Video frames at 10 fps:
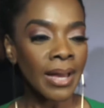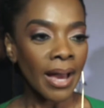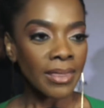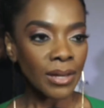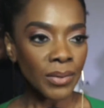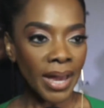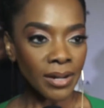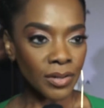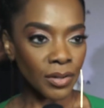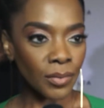I think we had
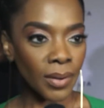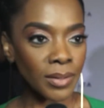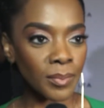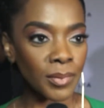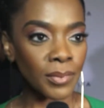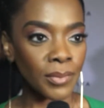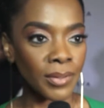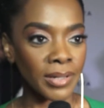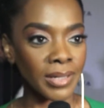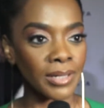an incredible
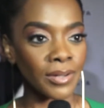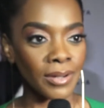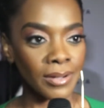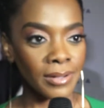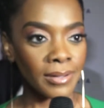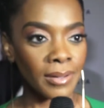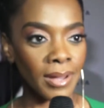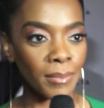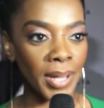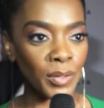leader.
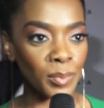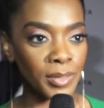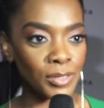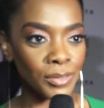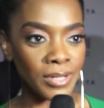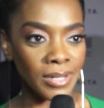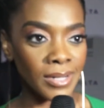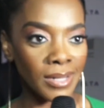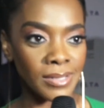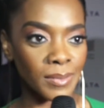Michael B. Jordan
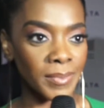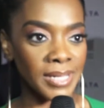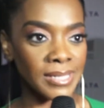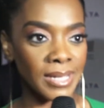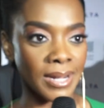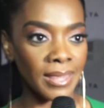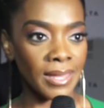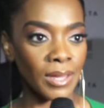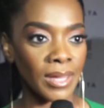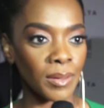is amazing, and I
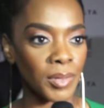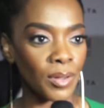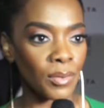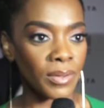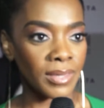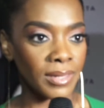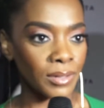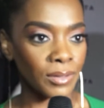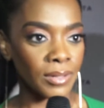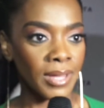think him, along with
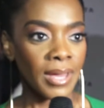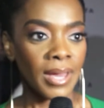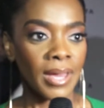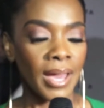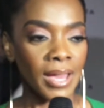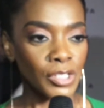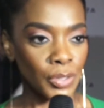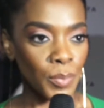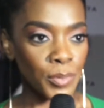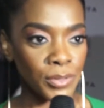Gil Asher,
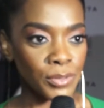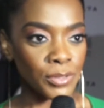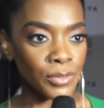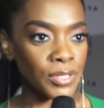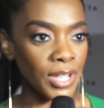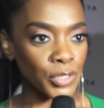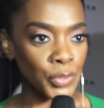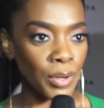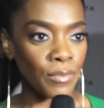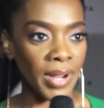our producers,
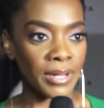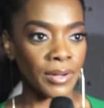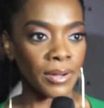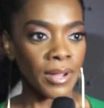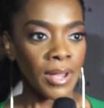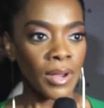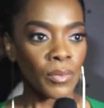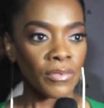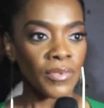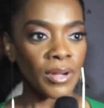Andrew, our writer,
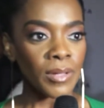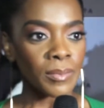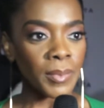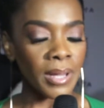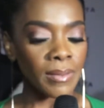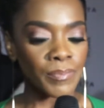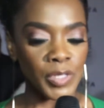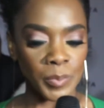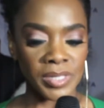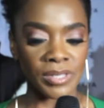were very
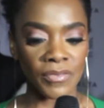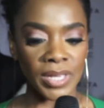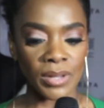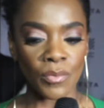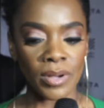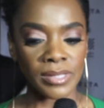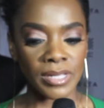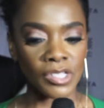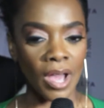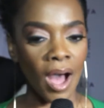specific in wanting
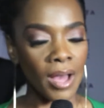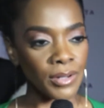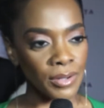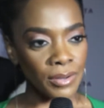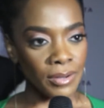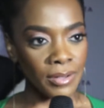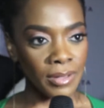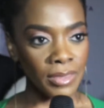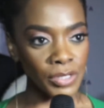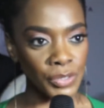to honor
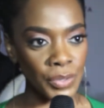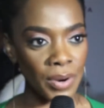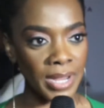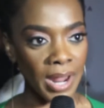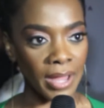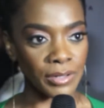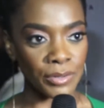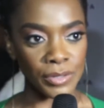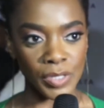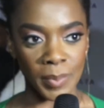the story and honor
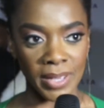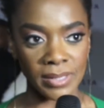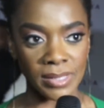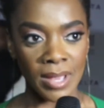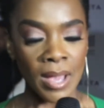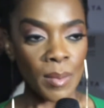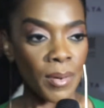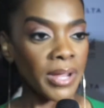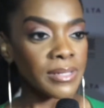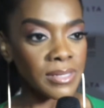the space.
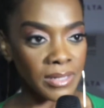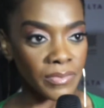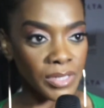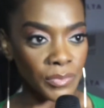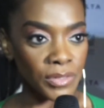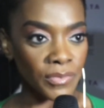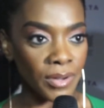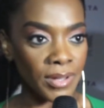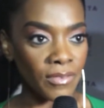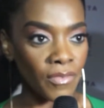Bryan Stevenson was
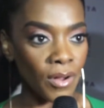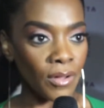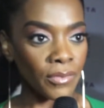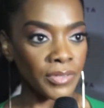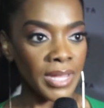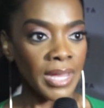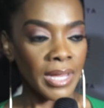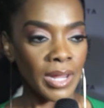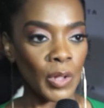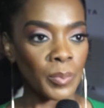very involved
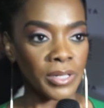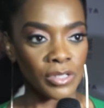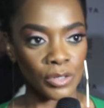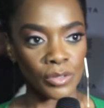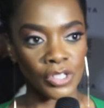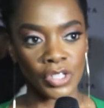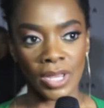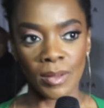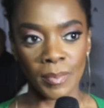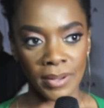in helping to
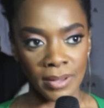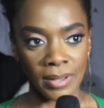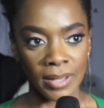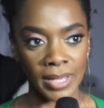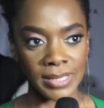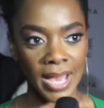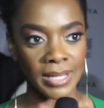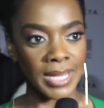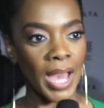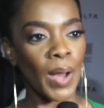shape
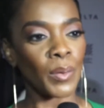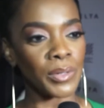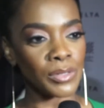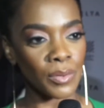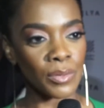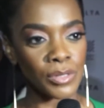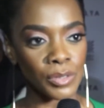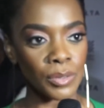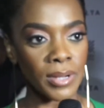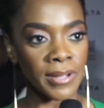exactly how we told the
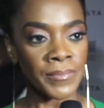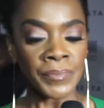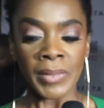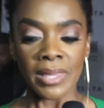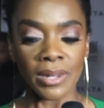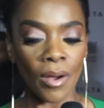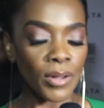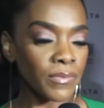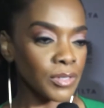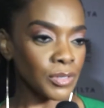story, and then all
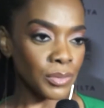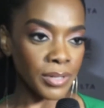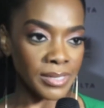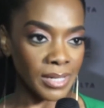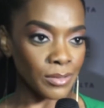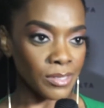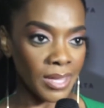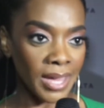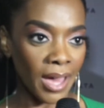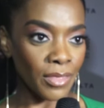of the storytellers
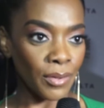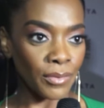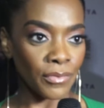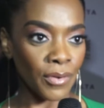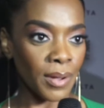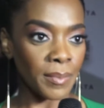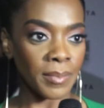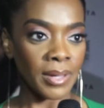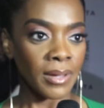that gathered from,